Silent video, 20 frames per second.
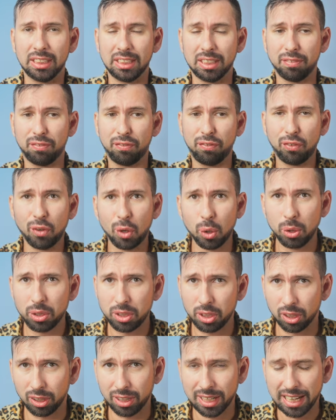the
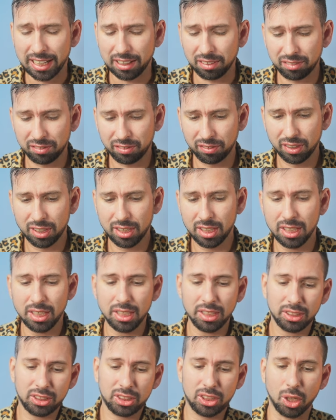focal length.
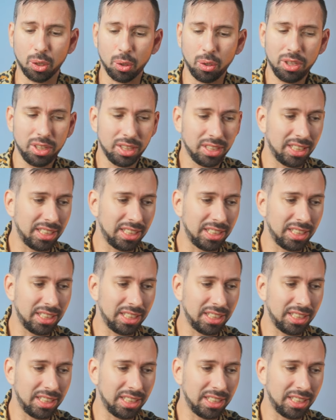So